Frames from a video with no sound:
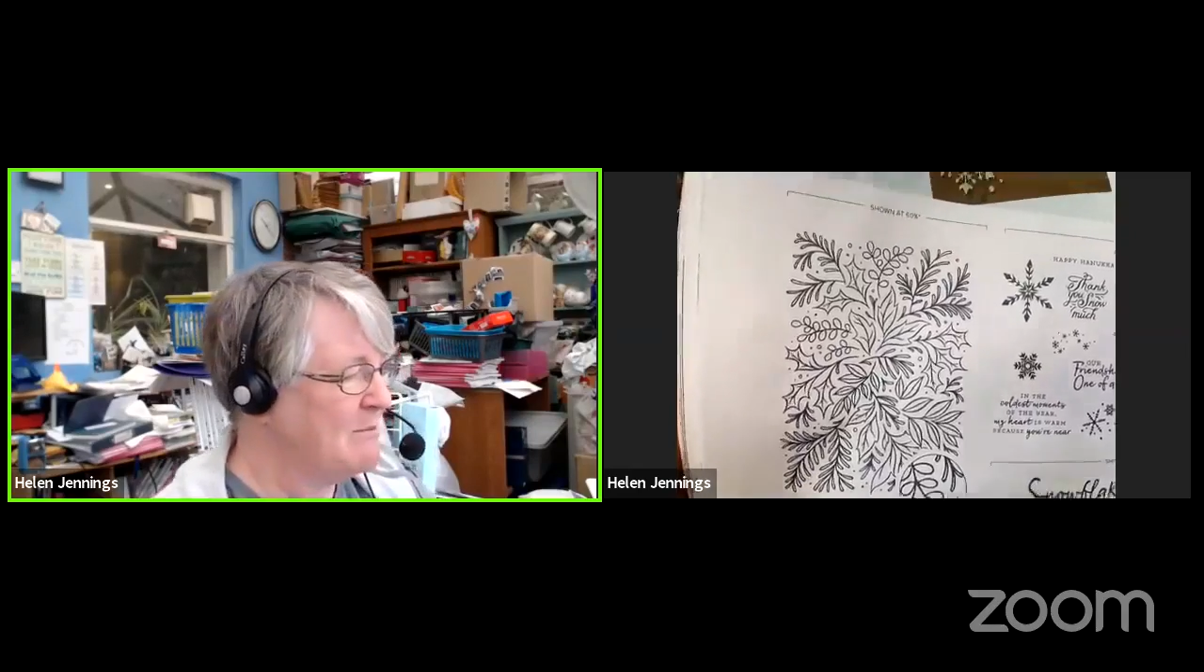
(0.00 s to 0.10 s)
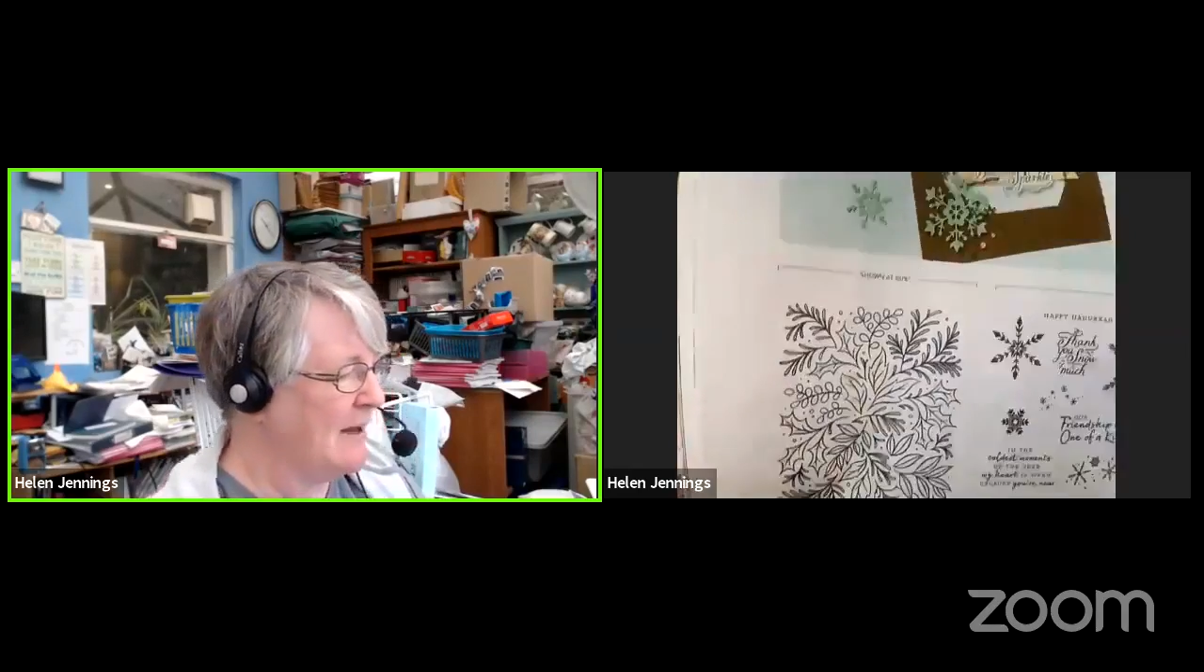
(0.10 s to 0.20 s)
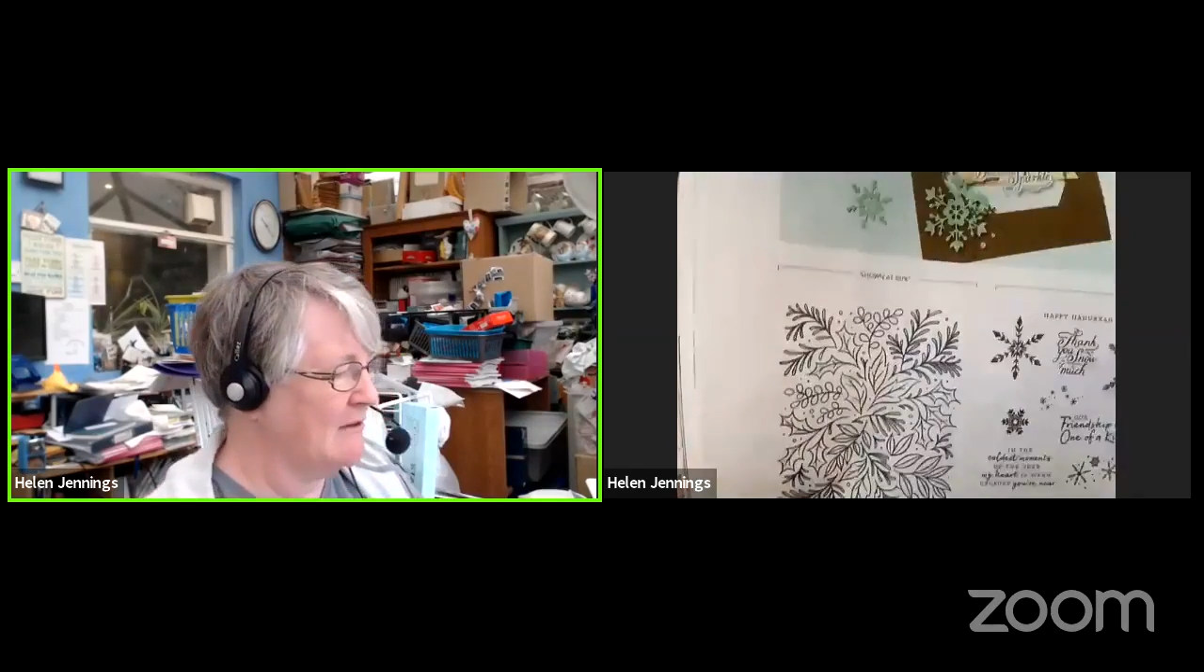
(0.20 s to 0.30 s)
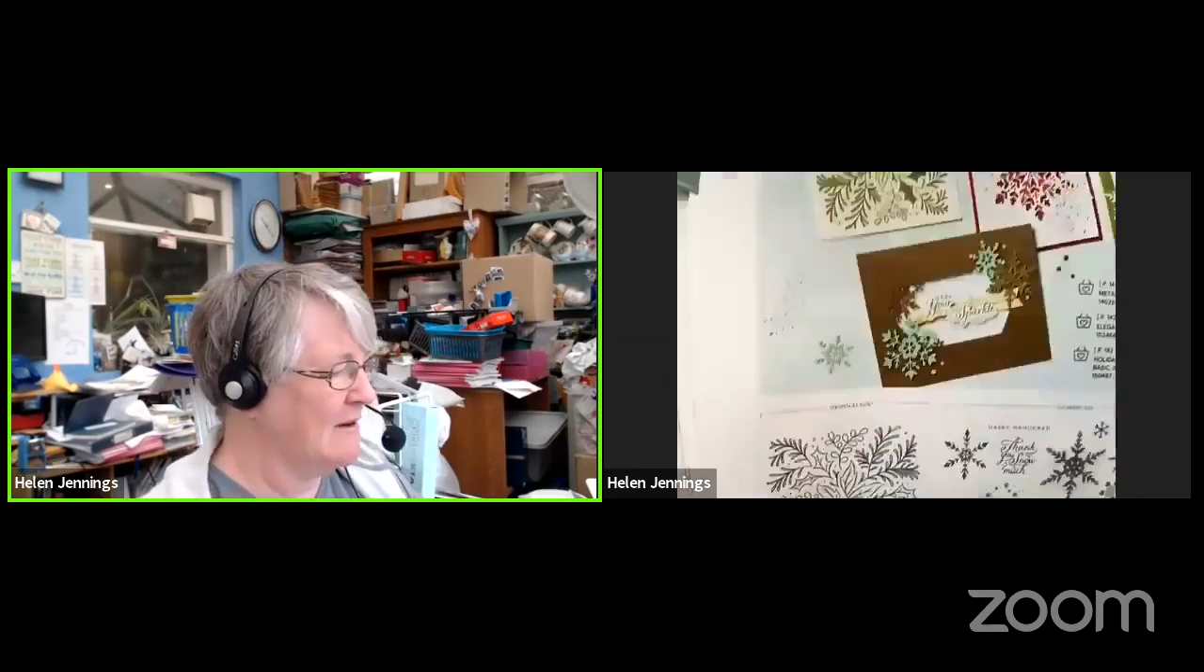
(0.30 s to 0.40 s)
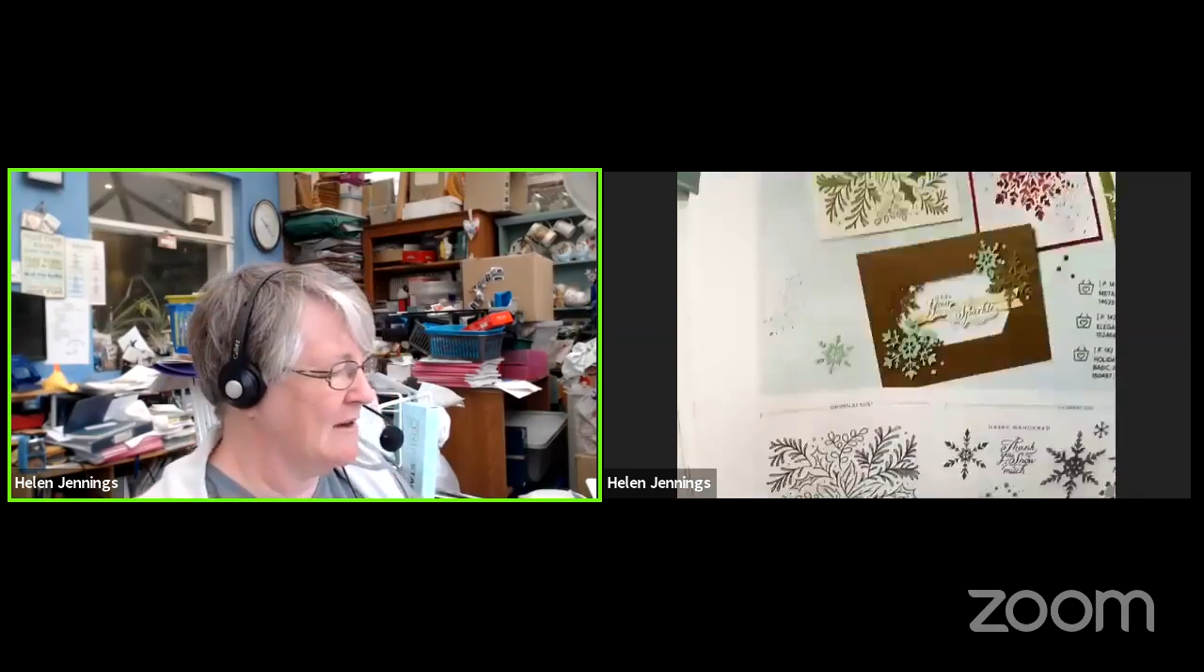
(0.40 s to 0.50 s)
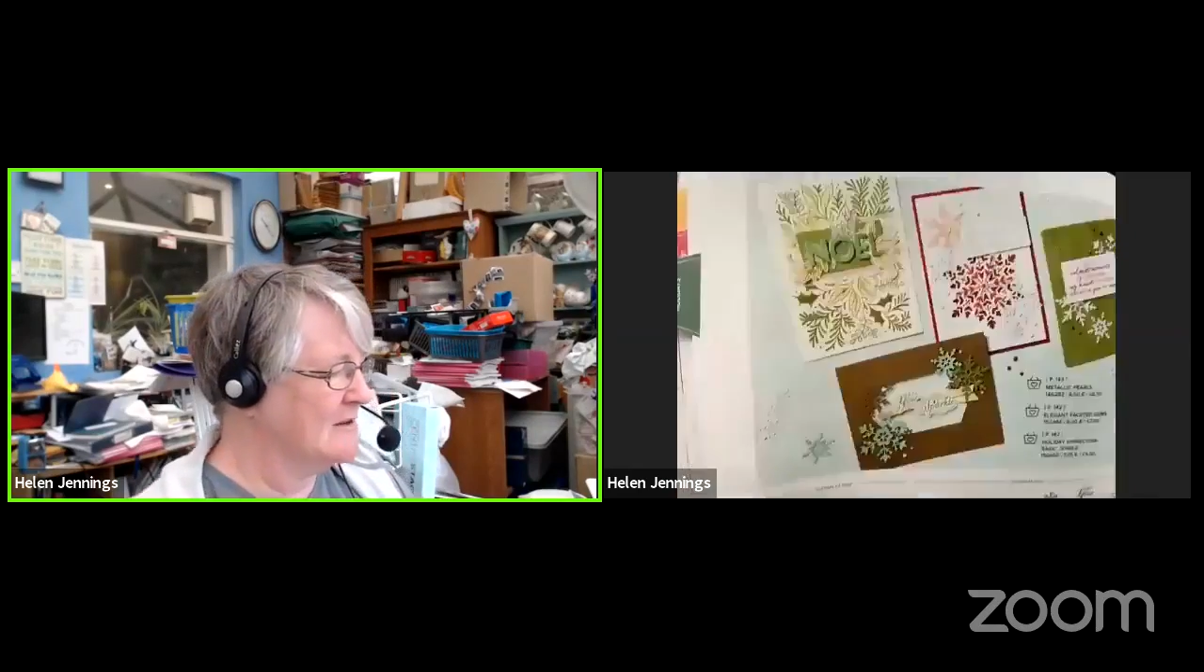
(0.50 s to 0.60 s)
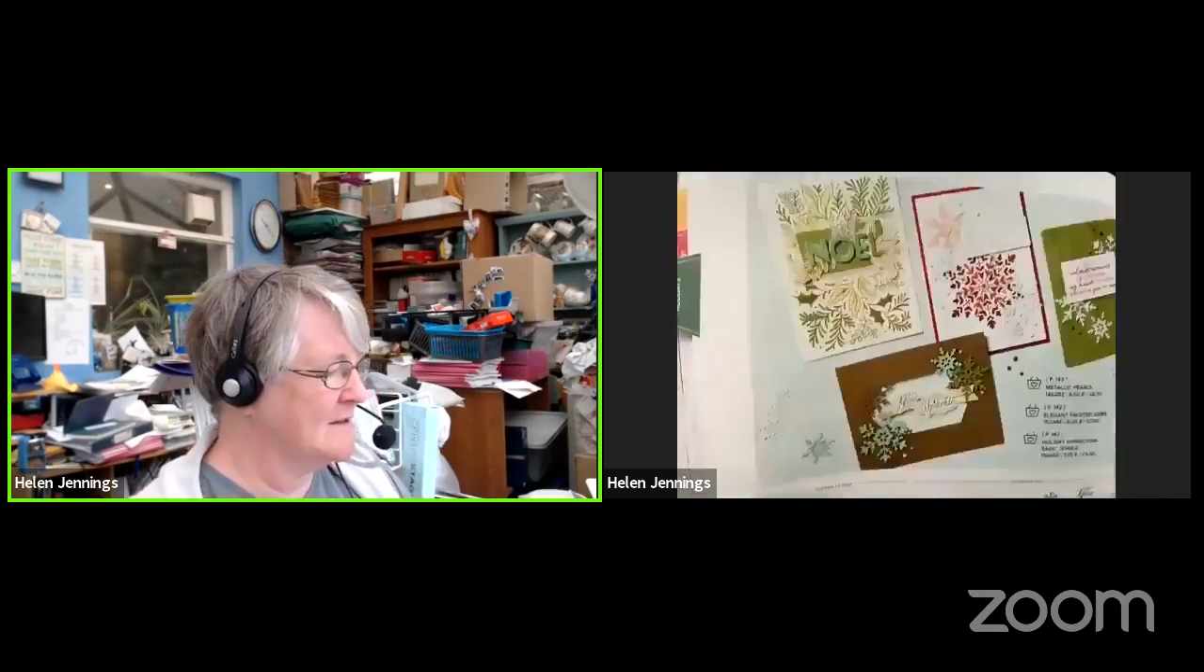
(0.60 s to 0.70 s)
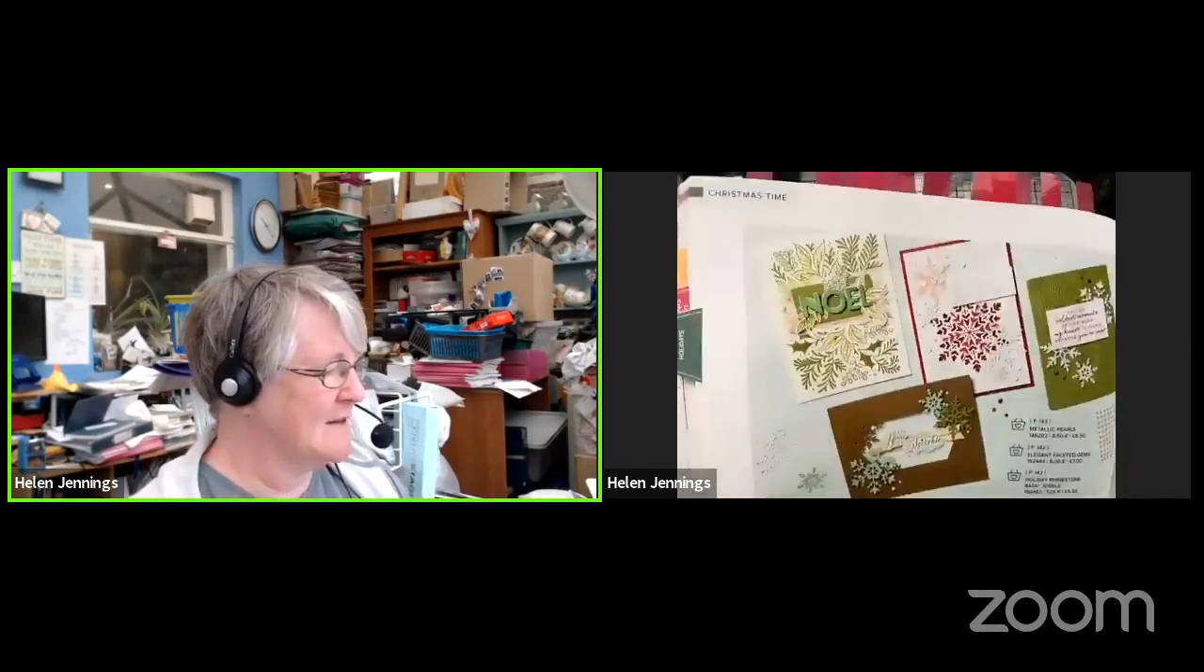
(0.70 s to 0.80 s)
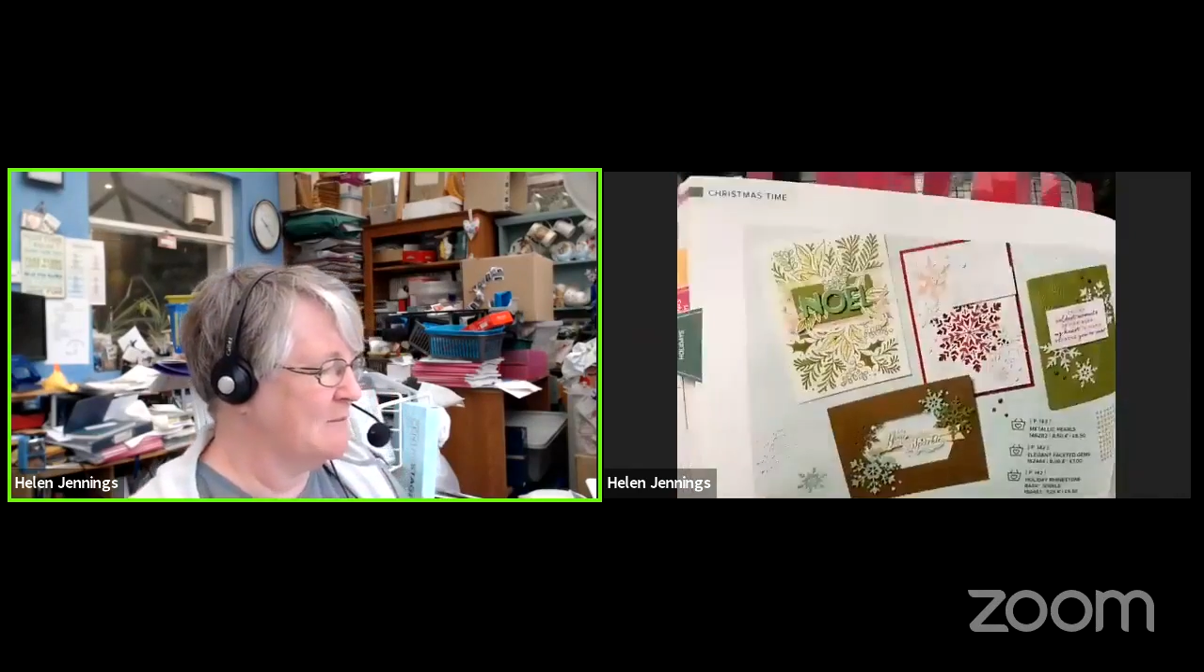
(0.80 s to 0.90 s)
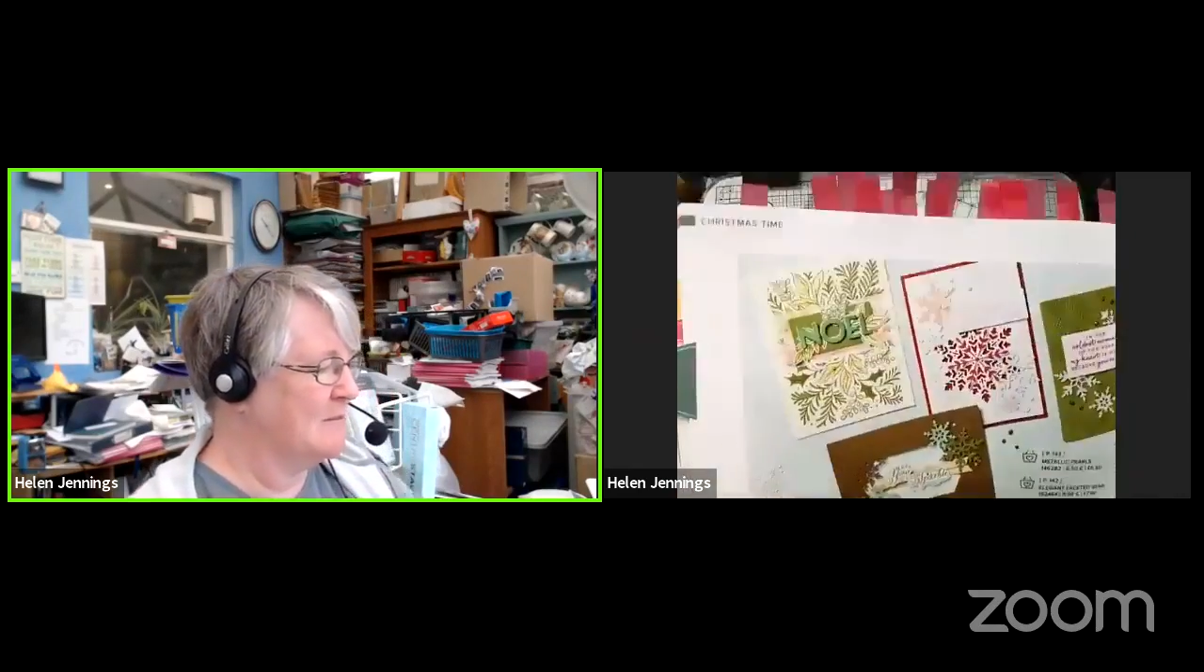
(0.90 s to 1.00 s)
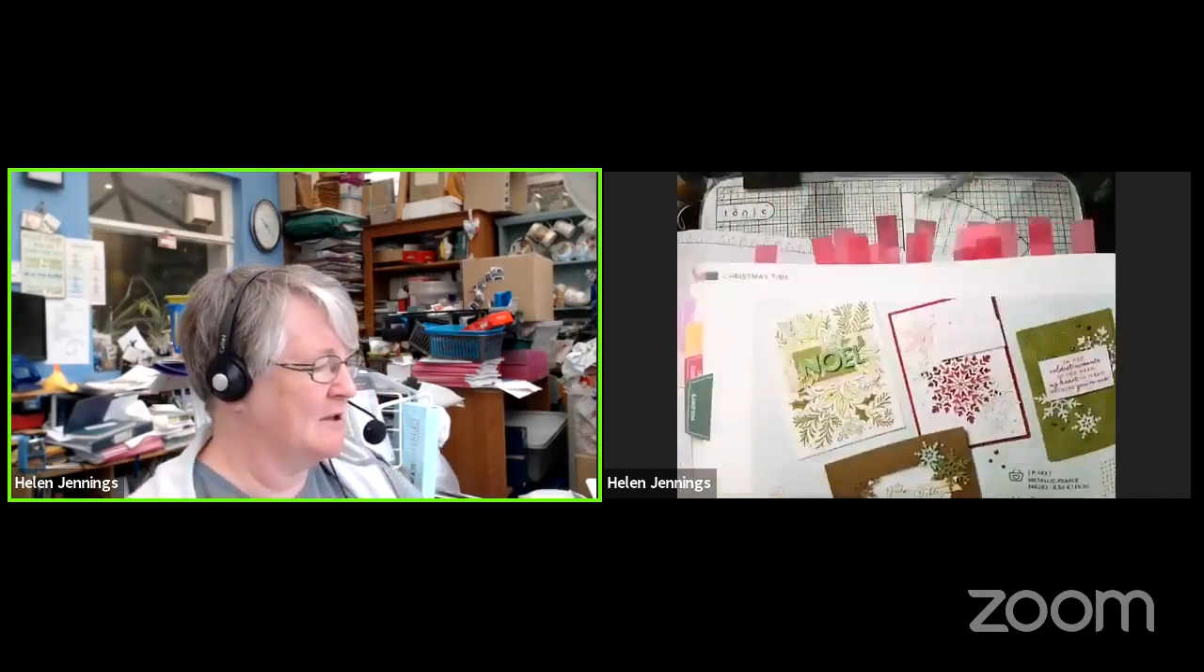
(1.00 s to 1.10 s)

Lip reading: background stamp,